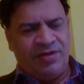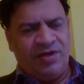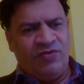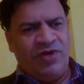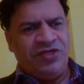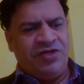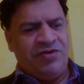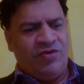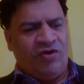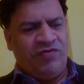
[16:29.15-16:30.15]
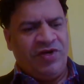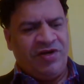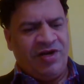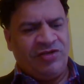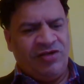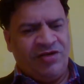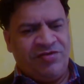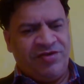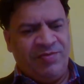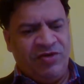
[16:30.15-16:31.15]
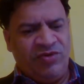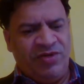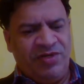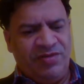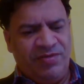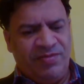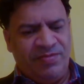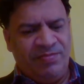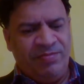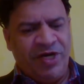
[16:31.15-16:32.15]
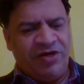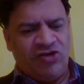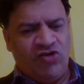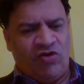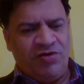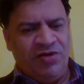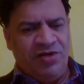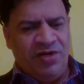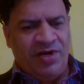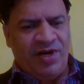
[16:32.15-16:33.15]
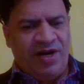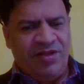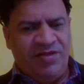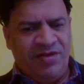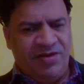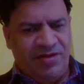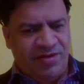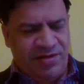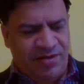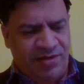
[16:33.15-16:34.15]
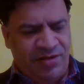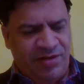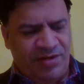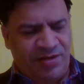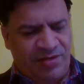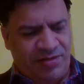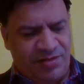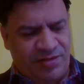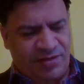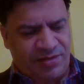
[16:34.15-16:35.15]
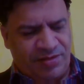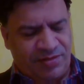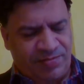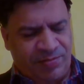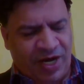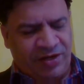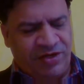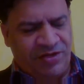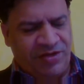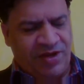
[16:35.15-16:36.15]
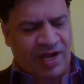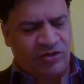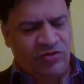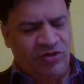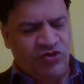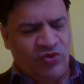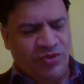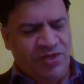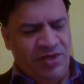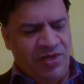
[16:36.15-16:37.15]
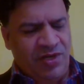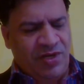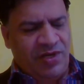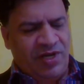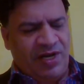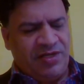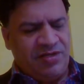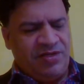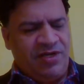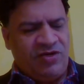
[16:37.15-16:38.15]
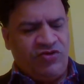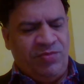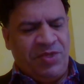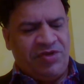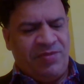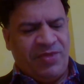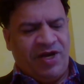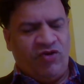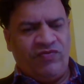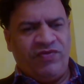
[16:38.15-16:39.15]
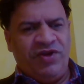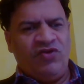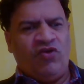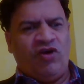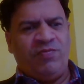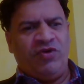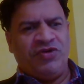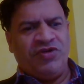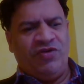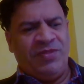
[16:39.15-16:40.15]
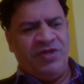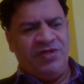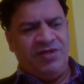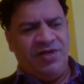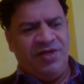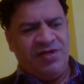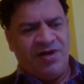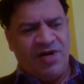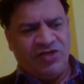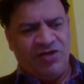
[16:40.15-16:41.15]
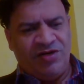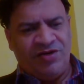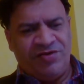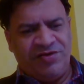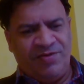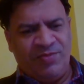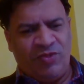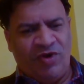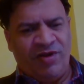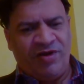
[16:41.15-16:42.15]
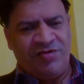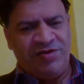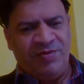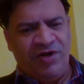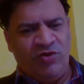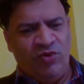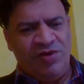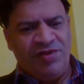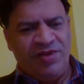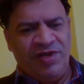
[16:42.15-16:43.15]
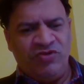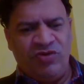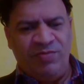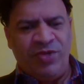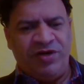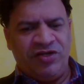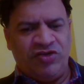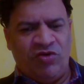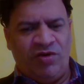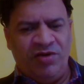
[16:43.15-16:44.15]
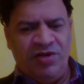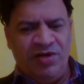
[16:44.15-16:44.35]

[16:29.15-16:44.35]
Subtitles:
conversion of international custom into the British law. That is, the practice actually shows that there should be some kind of incorporation of the international custom or the customary rules into the British law,